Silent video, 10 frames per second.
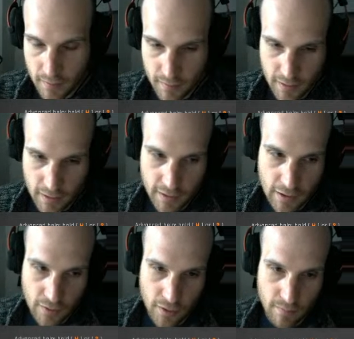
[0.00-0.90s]
Okay, I think I
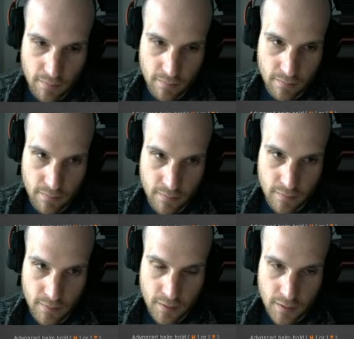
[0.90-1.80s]
got it.
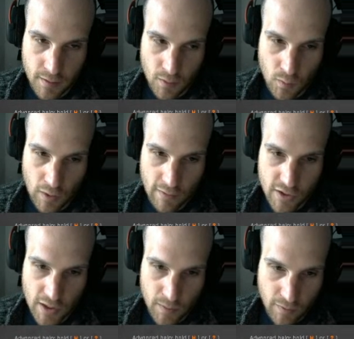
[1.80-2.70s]
We have
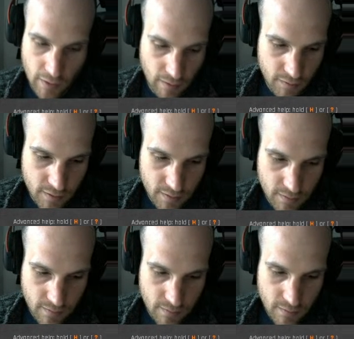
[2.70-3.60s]
chambered around.
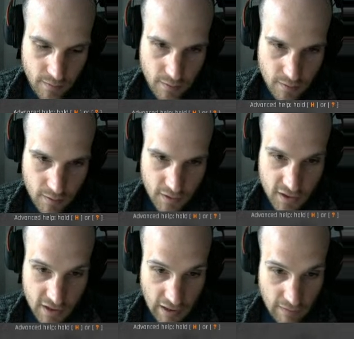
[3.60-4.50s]

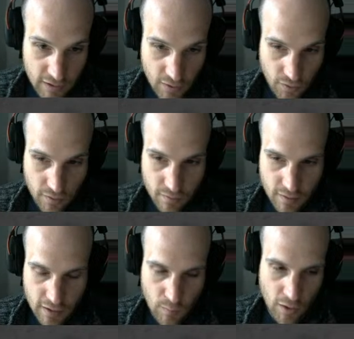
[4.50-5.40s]
Safety on,
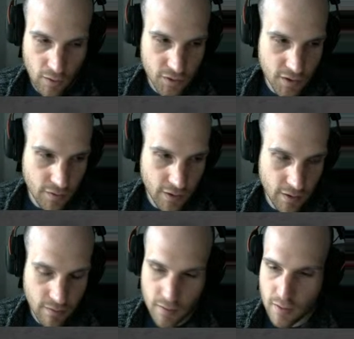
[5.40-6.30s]
then we holster it.
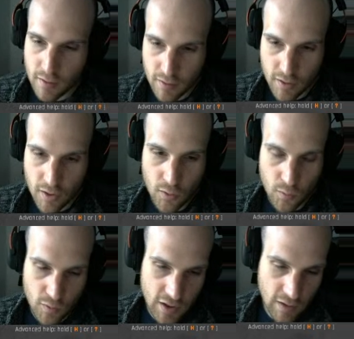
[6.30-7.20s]
No,
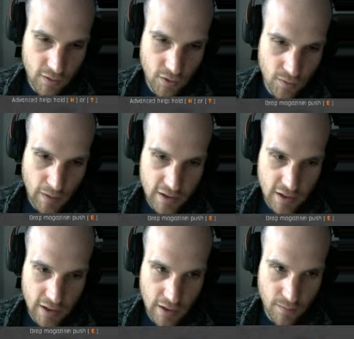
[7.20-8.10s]
safety on,
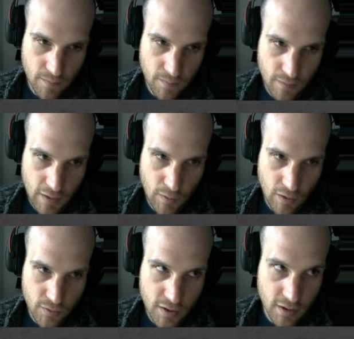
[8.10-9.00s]
magazine out, then we
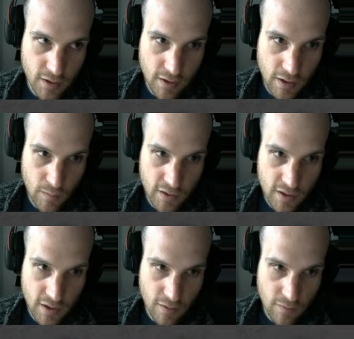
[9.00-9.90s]
holster, then we
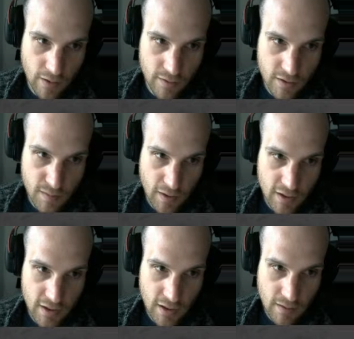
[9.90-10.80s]
insert rounds to the
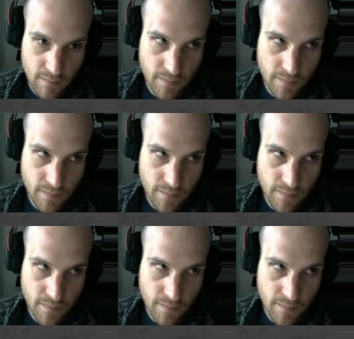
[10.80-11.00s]
magazine.